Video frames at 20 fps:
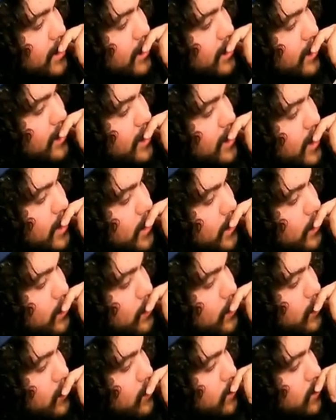you know
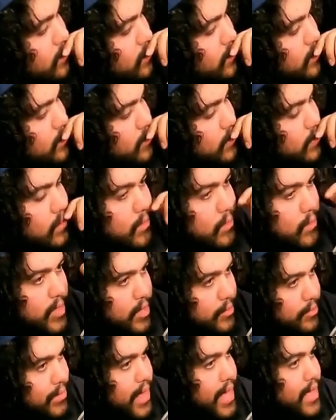just what
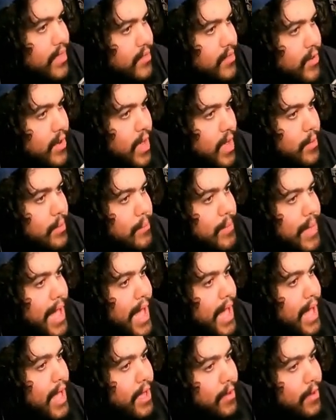the plans are coming back,